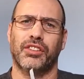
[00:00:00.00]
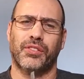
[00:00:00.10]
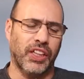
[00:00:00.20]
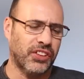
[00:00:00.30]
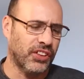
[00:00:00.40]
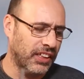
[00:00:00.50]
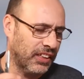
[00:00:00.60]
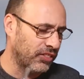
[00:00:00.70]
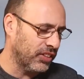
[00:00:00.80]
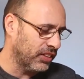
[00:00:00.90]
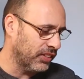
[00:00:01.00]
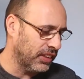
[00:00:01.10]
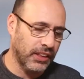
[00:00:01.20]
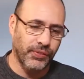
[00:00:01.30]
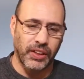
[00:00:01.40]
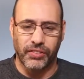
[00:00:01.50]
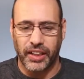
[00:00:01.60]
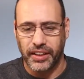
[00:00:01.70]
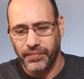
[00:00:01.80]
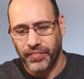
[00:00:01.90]
kind of special and I will explain
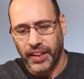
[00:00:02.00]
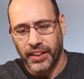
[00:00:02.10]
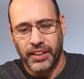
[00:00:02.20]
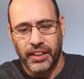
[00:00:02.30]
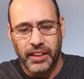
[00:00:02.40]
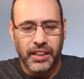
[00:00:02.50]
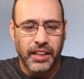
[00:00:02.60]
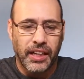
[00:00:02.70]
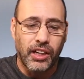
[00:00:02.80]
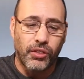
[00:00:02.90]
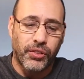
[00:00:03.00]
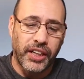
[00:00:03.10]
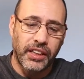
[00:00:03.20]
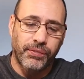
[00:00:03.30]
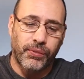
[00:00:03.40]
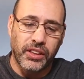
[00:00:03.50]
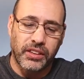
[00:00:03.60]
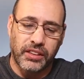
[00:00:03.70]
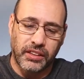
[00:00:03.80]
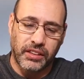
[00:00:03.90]
why. I already
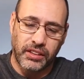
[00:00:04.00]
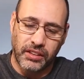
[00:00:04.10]
bought